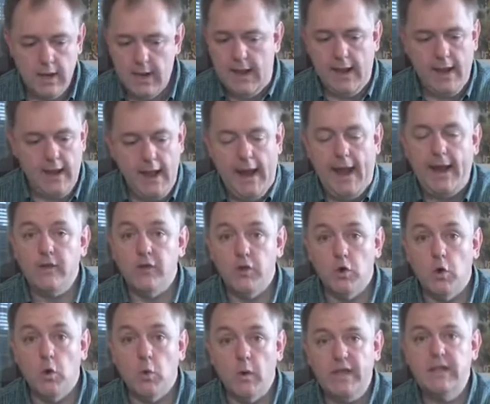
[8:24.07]
at
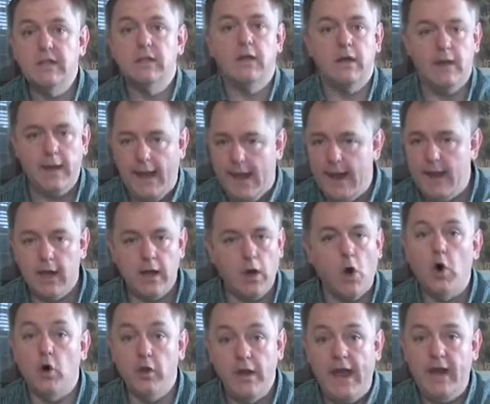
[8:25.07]
your will,
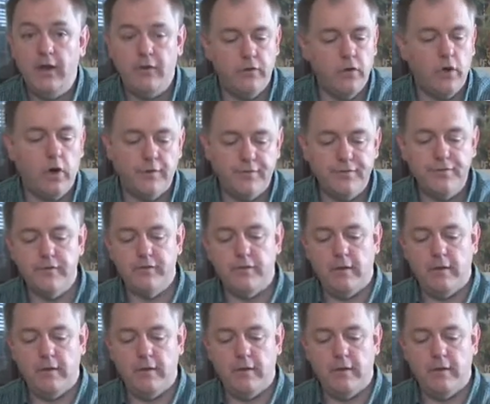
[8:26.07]
on and off.